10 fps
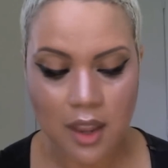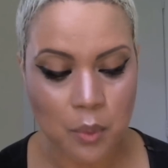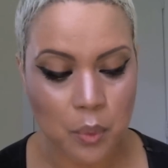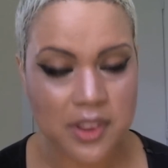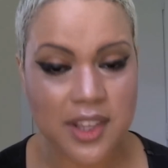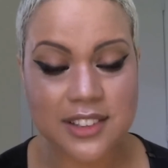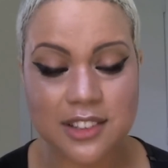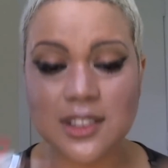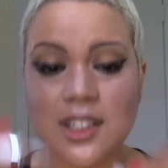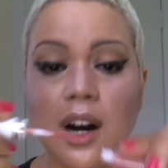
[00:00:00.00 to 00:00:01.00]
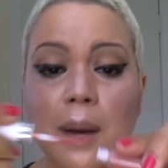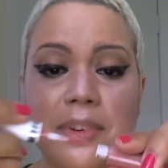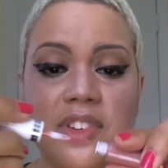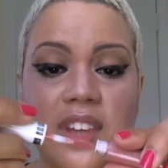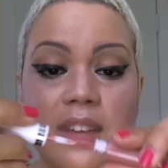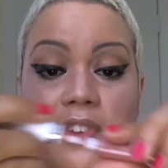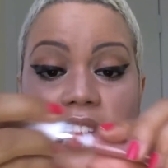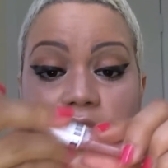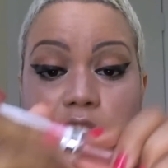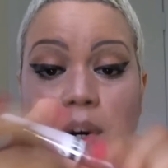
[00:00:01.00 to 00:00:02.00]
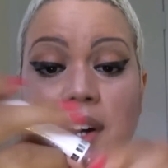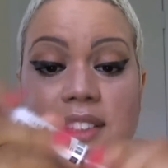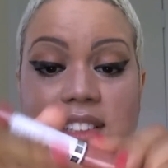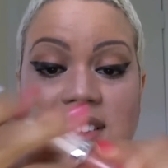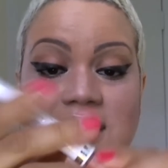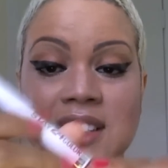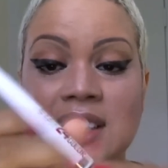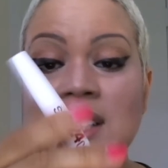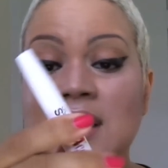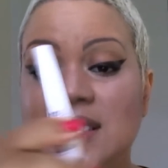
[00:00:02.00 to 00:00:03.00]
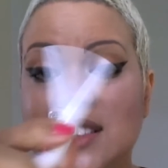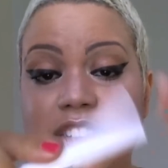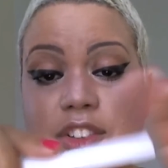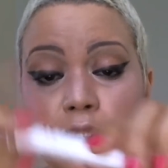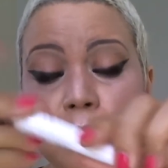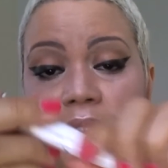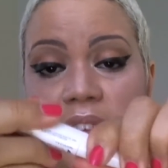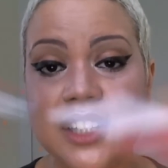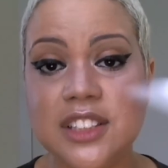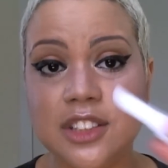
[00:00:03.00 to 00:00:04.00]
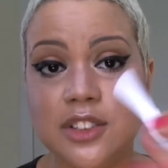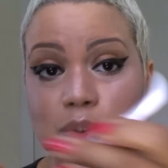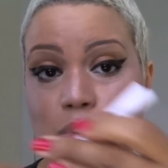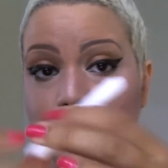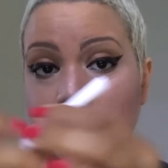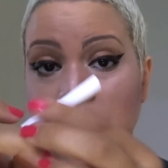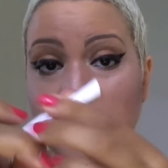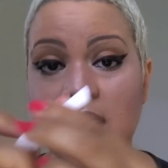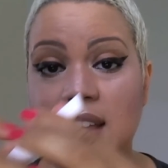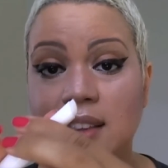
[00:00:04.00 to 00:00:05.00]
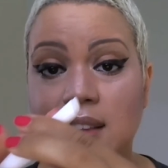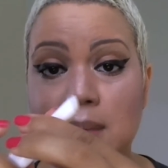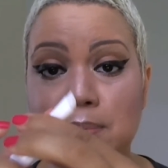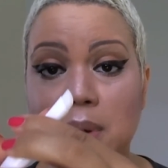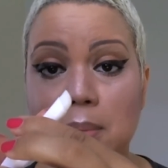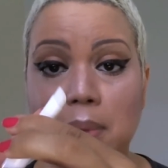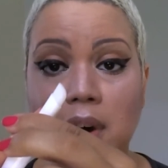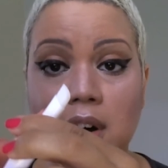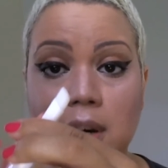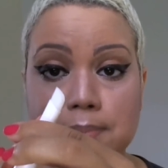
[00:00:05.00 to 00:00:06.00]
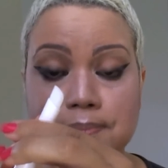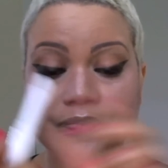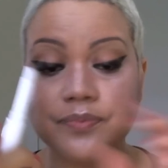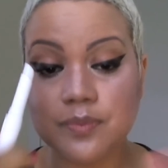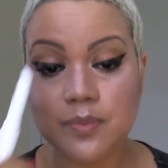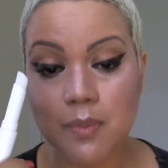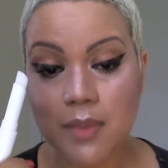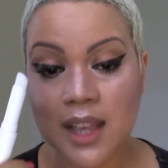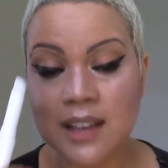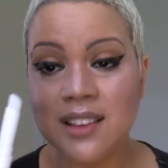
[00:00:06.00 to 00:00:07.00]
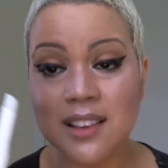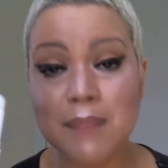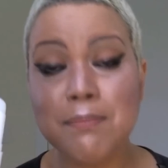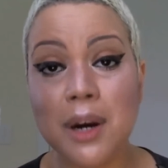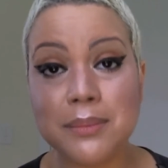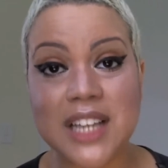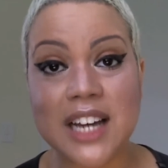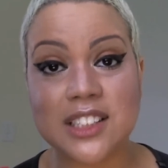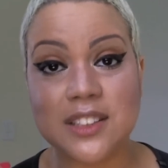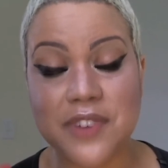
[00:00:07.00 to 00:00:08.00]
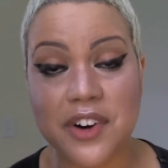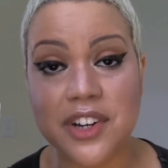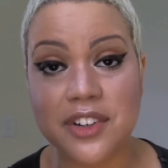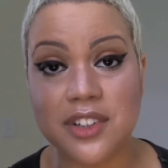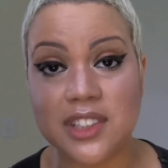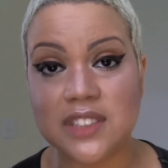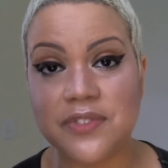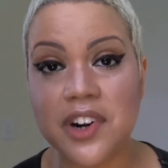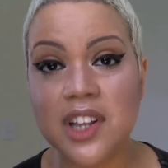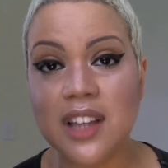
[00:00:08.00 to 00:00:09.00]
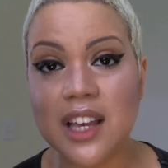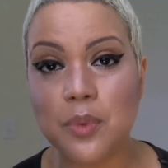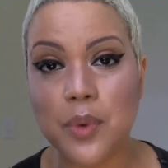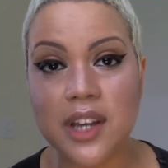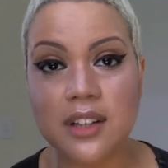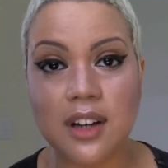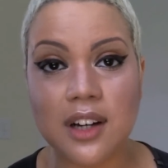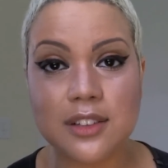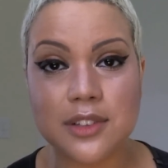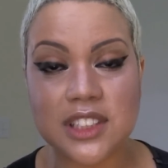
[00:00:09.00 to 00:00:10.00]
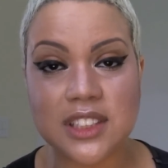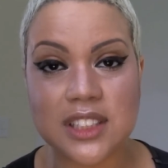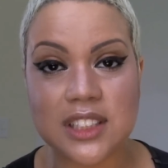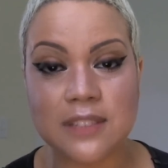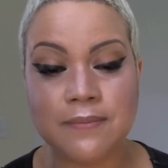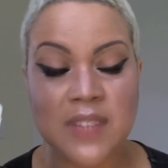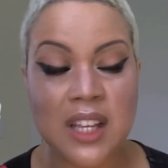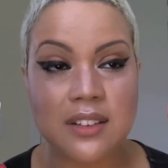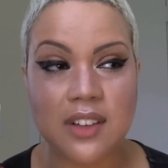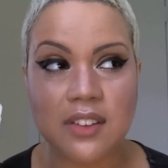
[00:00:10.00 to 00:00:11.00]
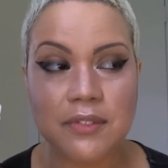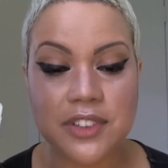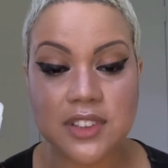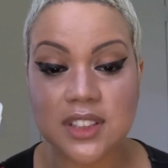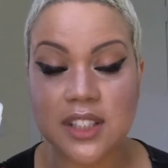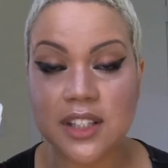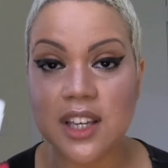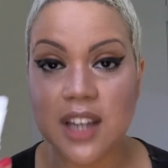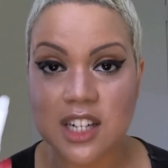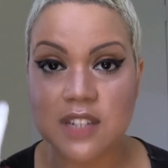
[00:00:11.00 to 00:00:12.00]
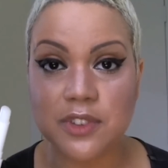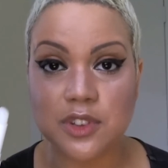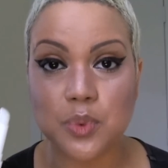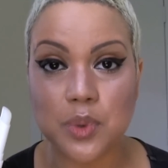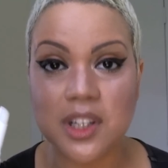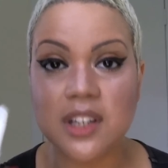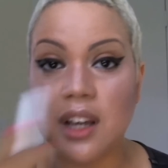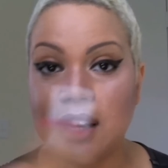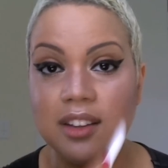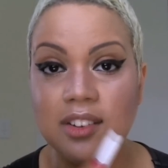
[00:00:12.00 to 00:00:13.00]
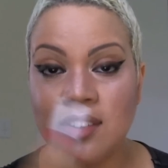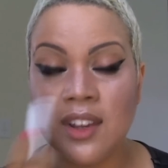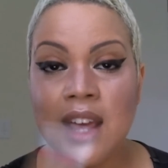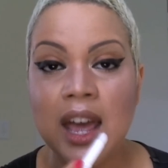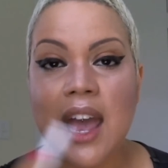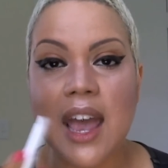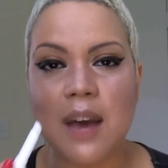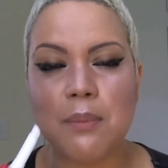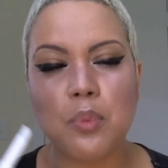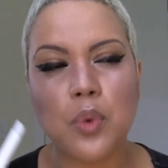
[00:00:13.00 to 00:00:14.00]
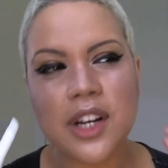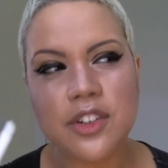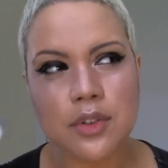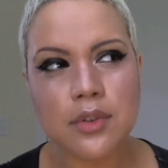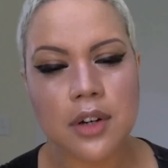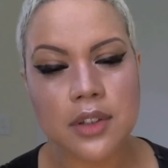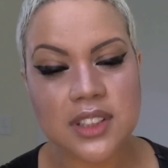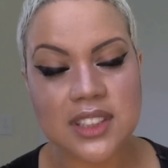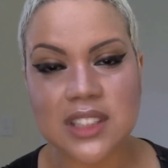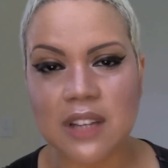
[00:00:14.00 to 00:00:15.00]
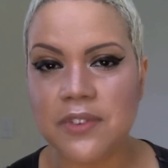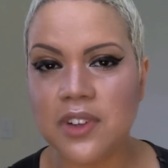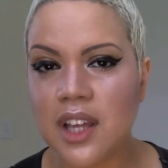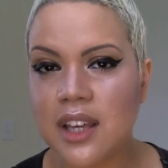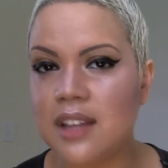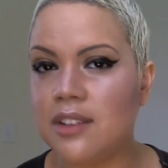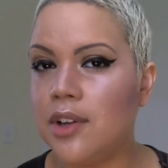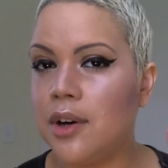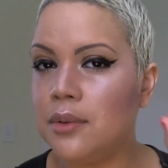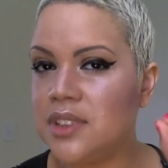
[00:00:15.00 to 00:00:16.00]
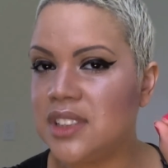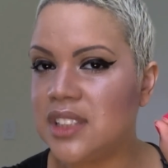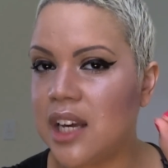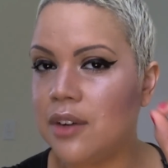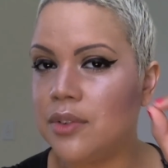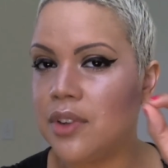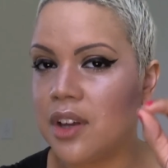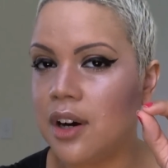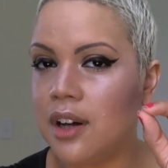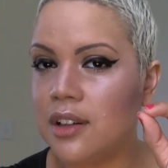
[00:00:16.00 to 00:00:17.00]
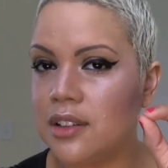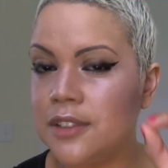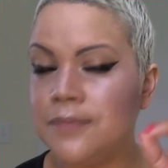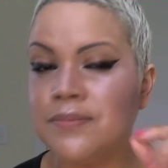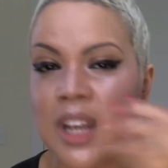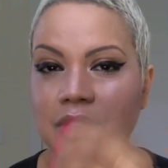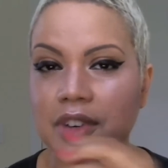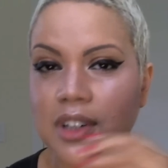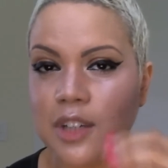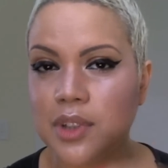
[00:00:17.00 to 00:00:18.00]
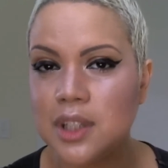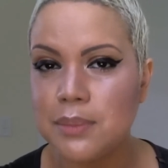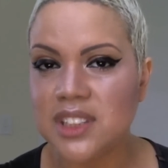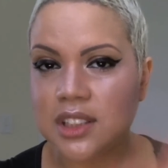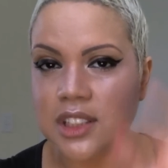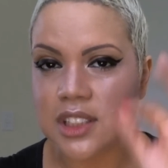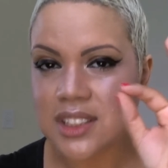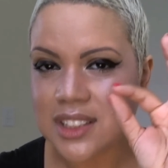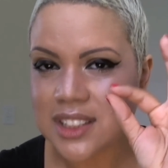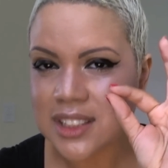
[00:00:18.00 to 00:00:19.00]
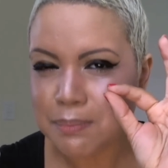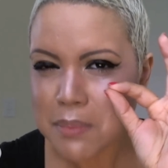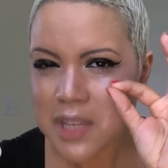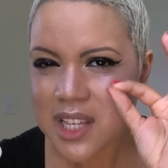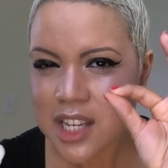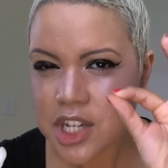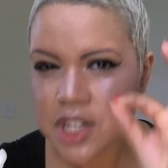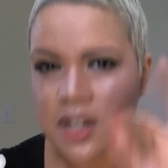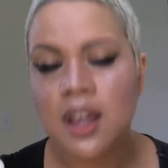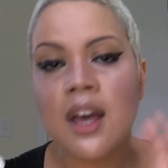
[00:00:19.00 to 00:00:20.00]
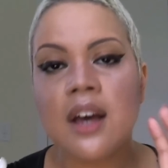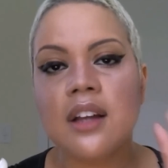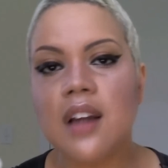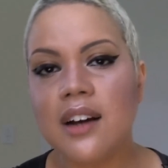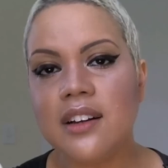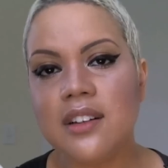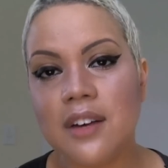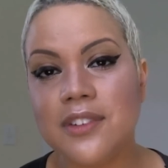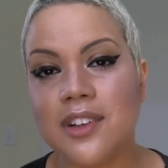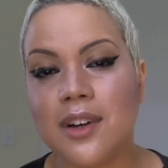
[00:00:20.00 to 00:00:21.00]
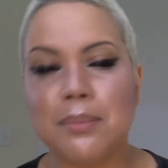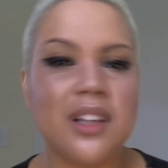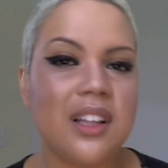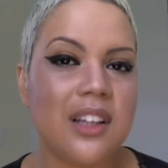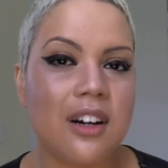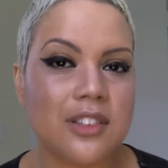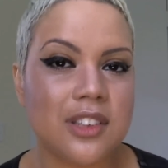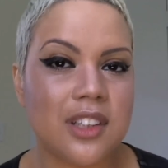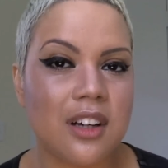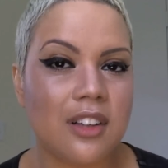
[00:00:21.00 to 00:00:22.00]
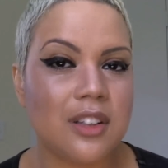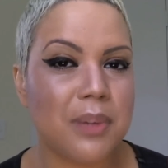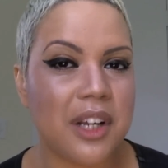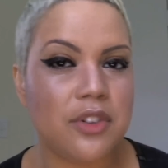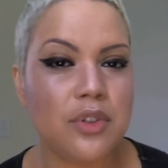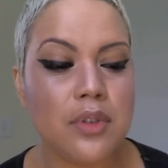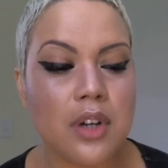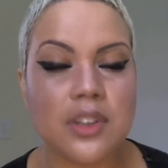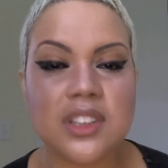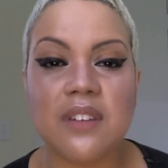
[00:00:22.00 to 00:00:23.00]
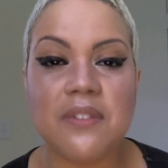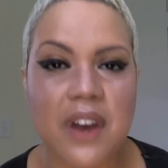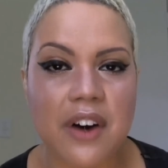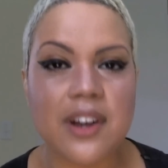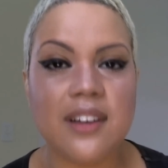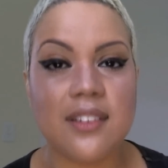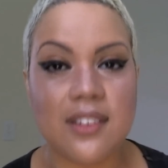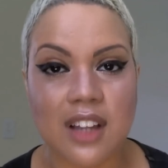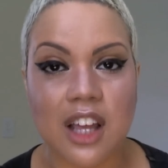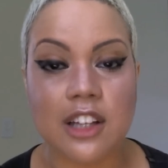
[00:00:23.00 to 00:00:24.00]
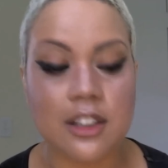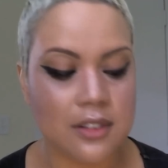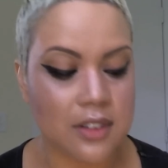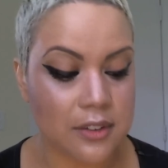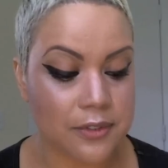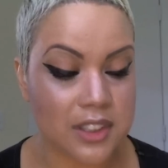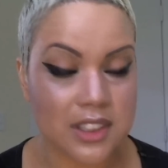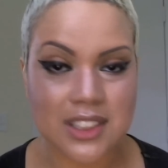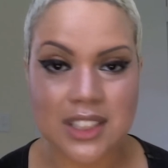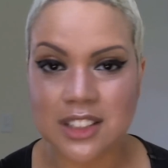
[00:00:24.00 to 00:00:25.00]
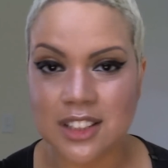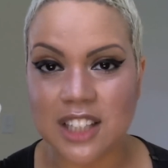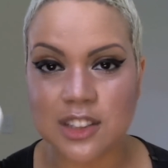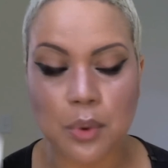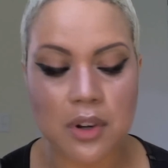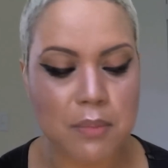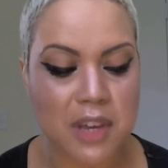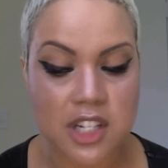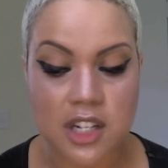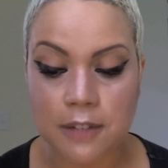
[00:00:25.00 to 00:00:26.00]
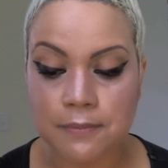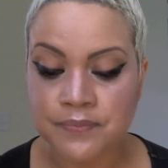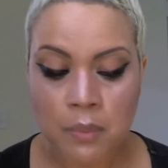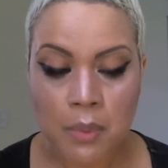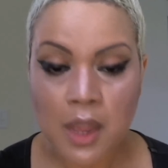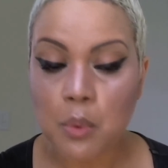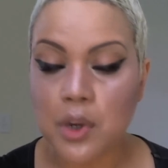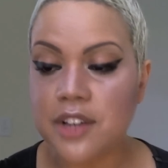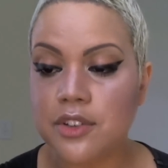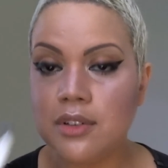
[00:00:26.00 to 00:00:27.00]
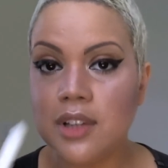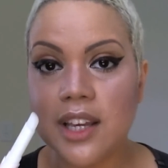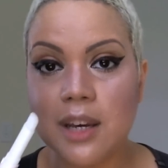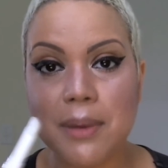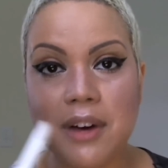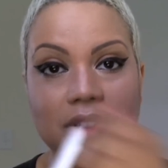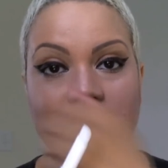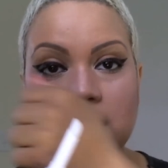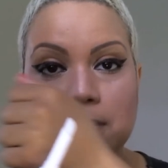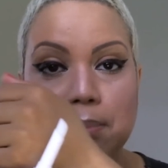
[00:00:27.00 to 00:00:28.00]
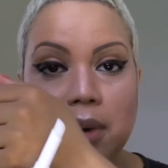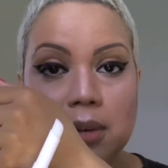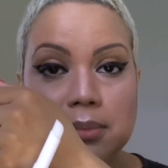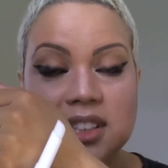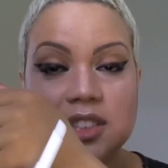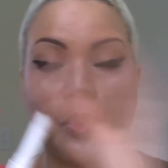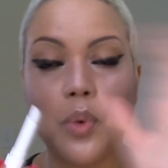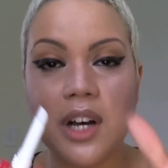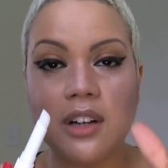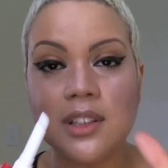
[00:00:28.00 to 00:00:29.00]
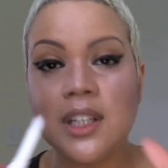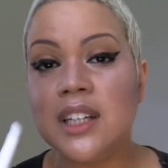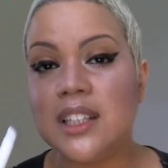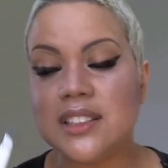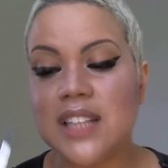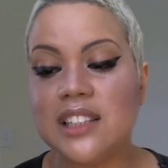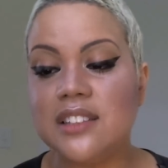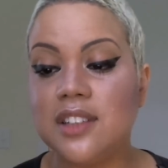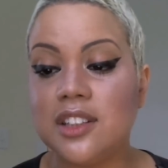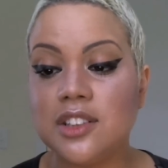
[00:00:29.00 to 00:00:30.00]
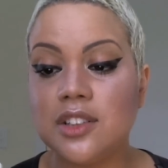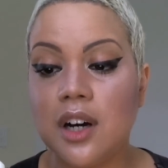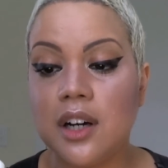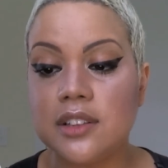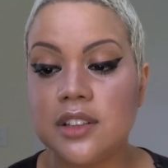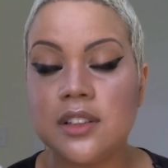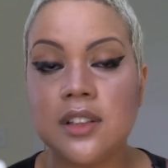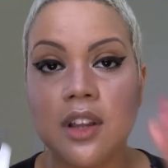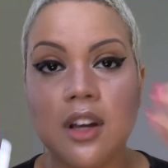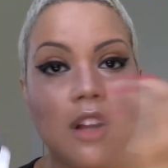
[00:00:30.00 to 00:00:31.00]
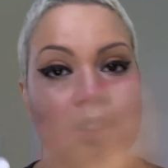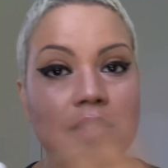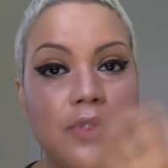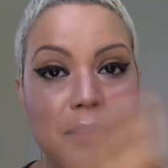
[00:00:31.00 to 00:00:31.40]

what they do to compensate for that dryness is they do provide you with a lip balm. The lip balm's actually very good. It's very lightweight, non-greasy, doesn't feel sticky. It actually feels really nice. And what I do notice is I feel like it tones down the color of your liquid lipstick just a smidge. Not enough to completely alter the color, but I do notice a very slight difference. So that's worth mentioning. What I do like about the lip balm as well is that it does not, the color from